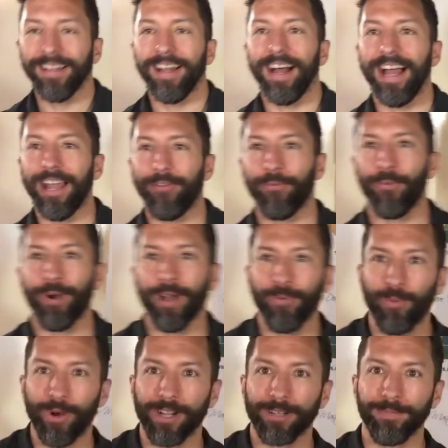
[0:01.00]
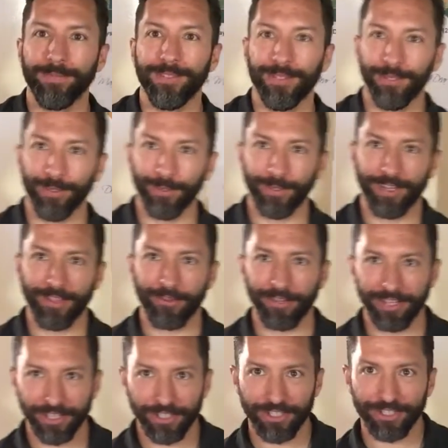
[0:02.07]
Hi everyone, welcome to another
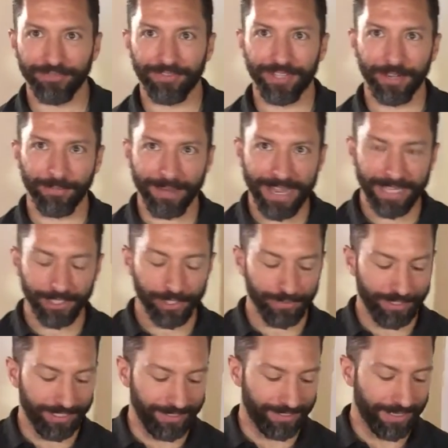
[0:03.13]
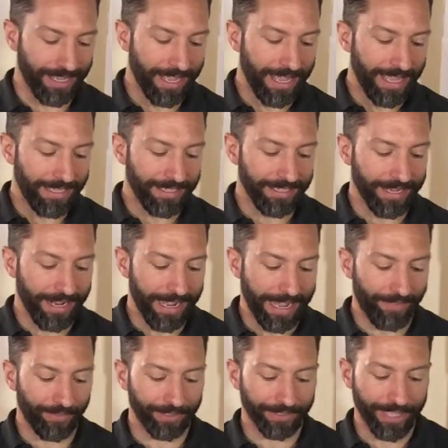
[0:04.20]
edition of Dear Masteries. Today I
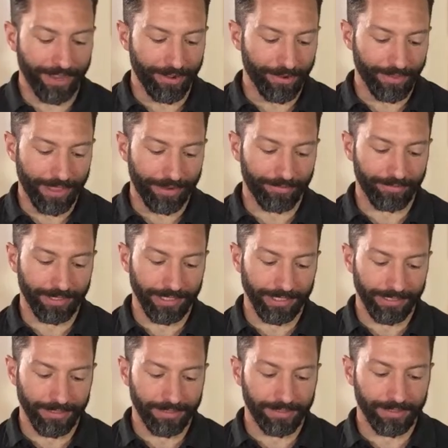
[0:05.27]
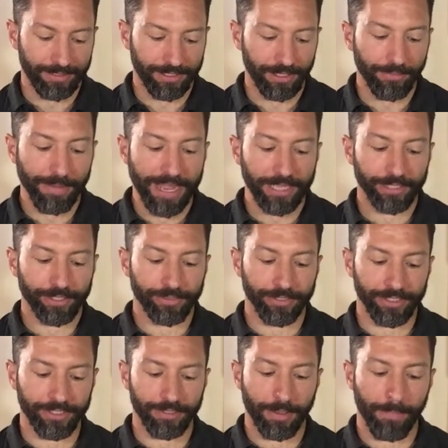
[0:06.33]
have a letter that reads, Dear
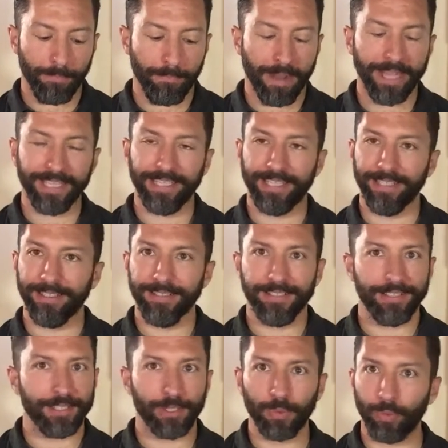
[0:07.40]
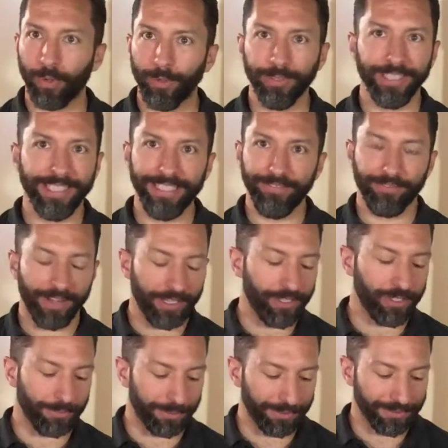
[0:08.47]
Masteries, my kids just won't eat
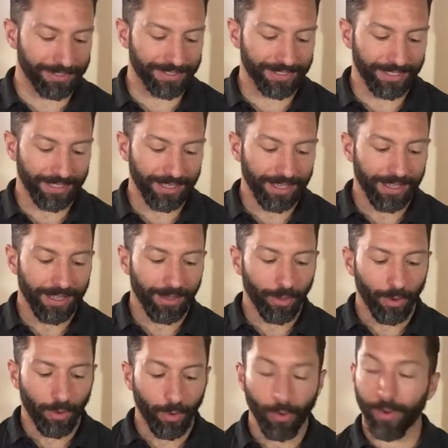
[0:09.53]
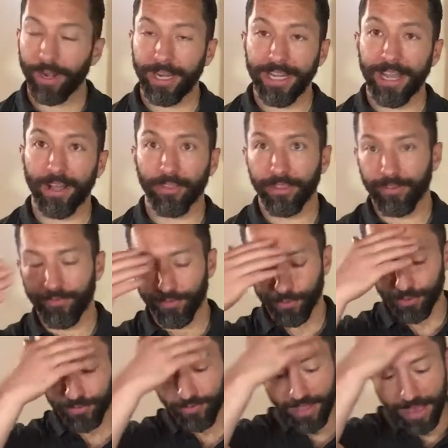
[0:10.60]
vegetables, or any healthy
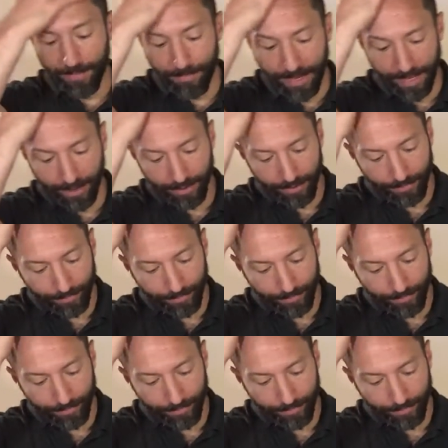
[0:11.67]
foods for that matter.